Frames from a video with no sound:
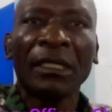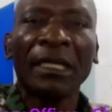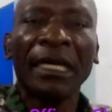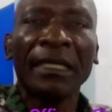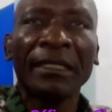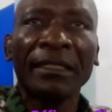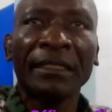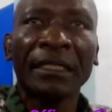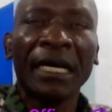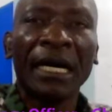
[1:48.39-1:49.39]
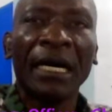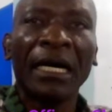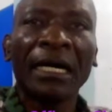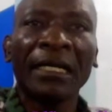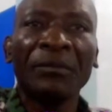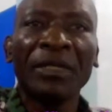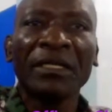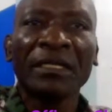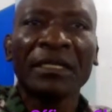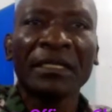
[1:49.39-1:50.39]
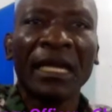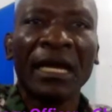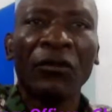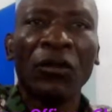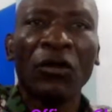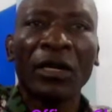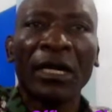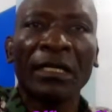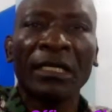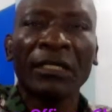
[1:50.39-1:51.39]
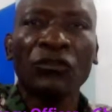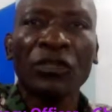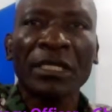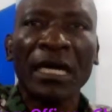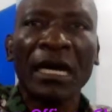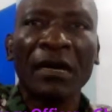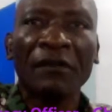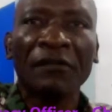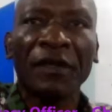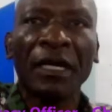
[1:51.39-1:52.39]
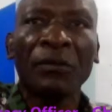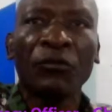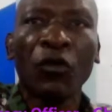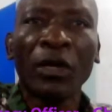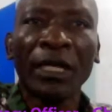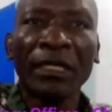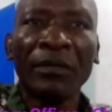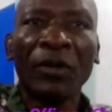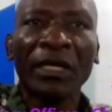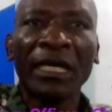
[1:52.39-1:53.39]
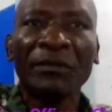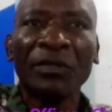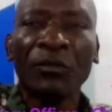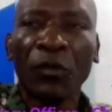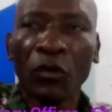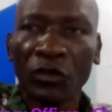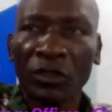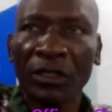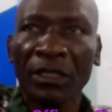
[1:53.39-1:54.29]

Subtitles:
And other places like Laura, Ketusa, and Bole, the money has been borrowed.